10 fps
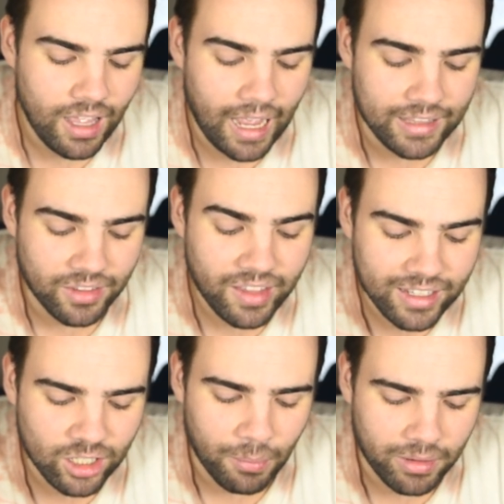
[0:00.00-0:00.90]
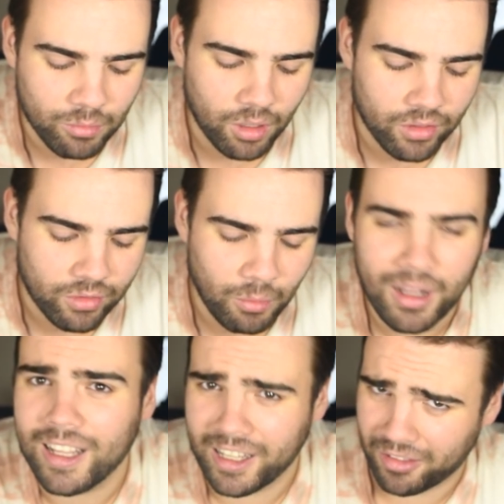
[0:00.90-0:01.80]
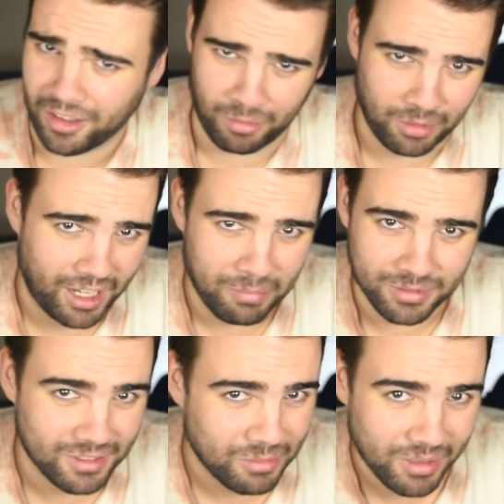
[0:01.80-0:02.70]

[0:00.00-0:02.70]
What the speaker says: And the second comment was, well, I guess that's what happens